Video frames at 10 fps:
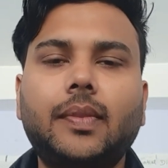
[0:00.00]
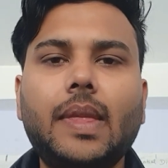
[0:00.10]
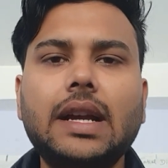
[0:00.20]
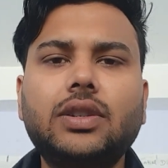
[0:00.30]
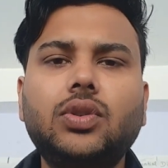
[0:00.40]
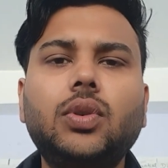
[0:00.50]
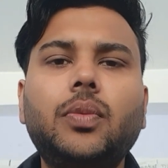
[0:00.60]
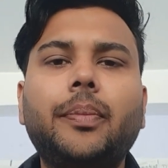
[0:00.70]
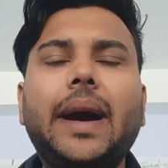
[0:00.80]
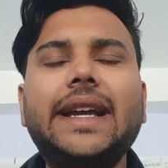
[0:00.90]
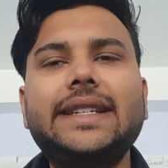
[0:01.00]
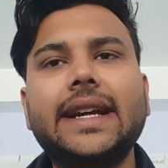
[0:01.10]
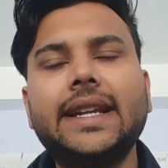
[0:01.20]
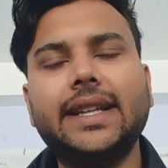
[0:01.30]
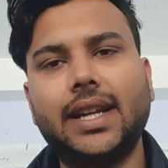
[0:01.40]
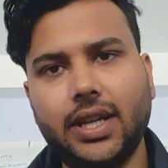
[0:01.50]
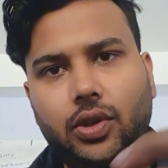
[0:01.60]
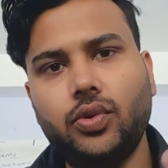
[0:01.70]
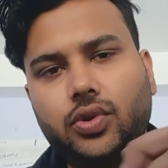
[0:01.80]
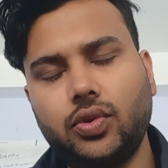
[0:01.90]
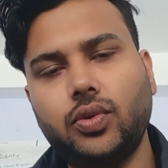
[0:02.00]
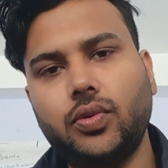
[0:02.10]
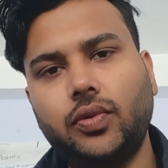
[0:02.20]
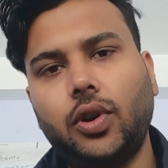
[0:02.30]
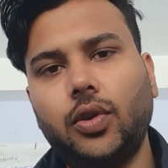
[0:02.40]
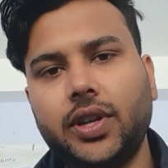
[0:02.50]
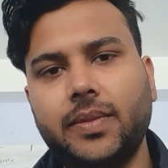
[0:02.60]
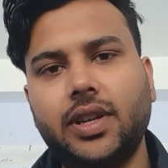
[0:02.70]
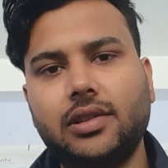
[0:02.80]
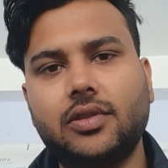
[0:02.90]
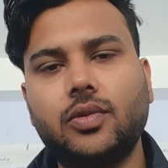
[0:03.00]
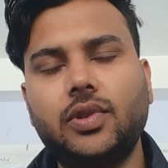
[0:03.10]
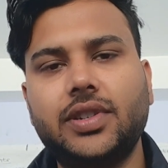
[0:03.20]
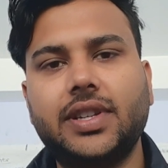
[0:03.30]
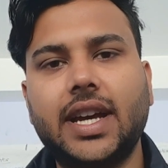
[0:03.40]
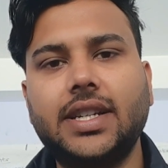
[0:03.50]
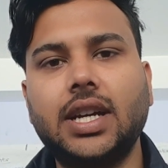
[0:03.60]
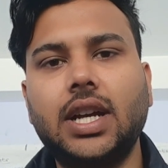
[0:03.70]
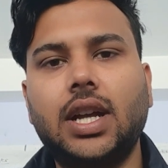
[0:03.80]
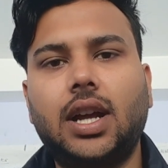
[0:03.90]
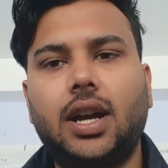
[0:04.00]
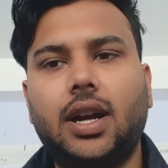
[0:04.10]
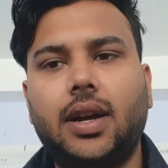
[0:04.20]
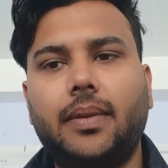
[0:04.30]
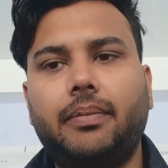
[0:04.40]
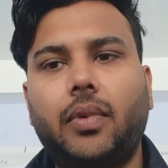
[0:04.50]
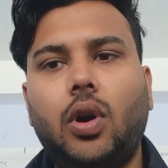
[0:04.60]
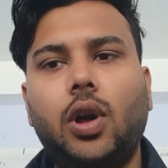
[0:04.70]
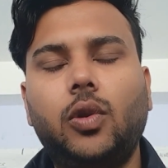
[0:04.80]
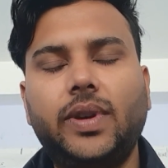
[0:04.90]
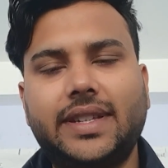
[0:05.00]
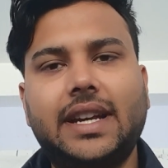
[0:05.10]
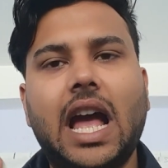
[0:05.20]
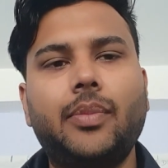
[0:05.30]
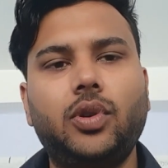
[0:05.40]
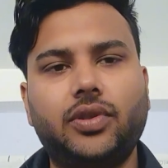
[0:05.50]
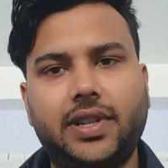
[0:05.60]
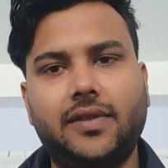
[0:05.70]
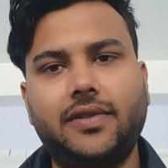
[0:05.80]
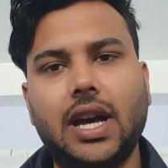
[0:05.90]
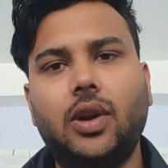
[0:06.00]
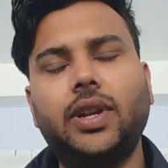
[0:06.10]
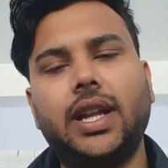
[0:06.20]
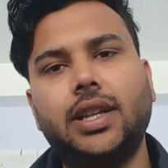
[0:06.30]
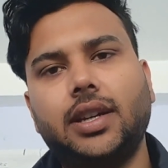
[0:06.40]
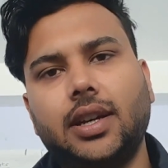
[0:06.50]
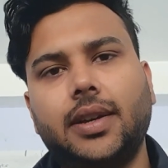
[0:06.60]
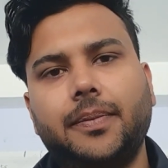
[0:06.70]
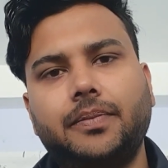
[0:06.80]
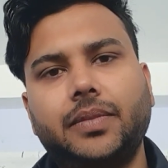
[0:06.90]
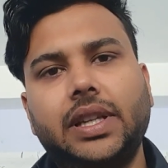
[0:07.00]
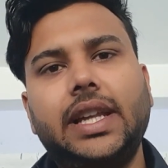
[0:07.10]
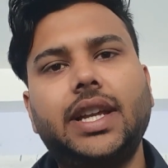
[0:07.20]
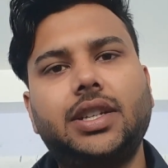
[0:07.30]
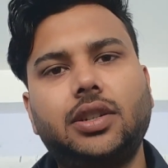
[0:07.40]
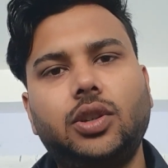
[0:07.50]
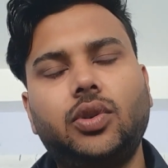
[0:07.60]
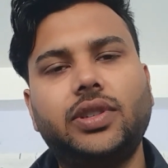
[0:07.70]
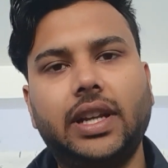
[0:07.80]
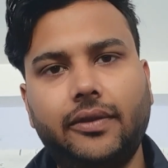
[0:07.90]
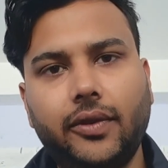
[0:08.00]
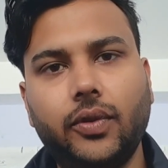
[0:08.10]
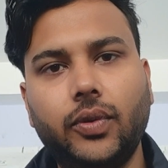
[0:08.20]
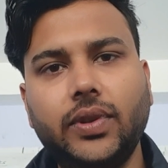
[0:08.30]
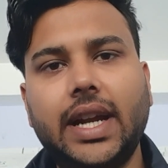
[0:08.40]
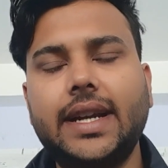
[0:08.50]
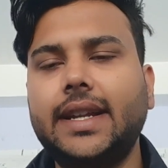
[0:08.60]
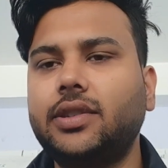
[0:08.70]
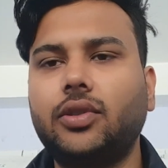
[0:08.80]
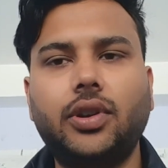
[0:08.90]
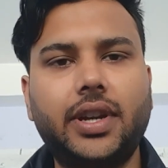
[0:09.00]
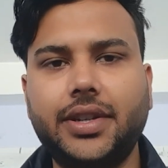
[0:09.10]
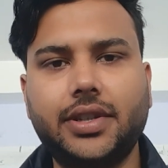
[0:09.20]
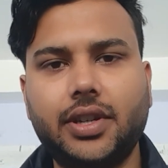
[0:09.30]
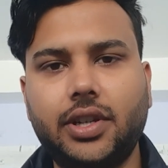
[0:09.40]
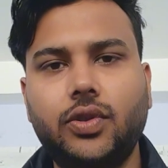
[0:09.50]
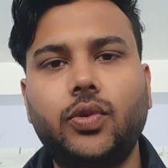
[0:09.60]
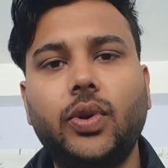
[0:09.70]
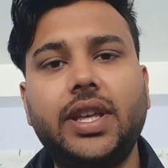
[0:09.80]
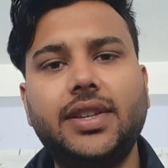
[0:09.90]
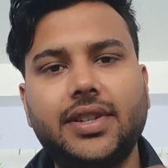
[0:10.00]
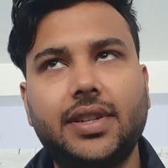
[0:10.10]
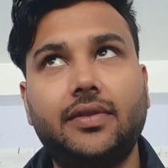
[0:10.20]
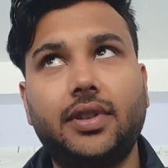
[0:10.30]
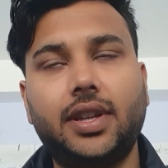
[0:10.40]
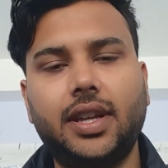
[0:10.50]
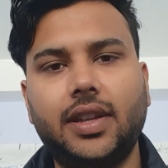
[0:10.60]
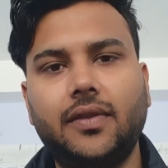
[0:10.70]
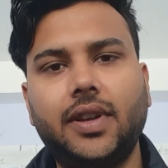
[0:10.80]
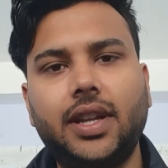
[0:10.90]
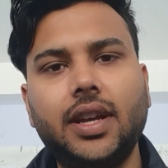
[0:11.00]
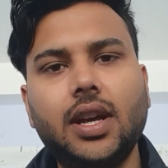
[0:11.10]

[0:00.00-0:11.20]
So my technique that I used to follow in medical school is that always calm yourself down and let yourself know that it is not necessary to know each and everything in the very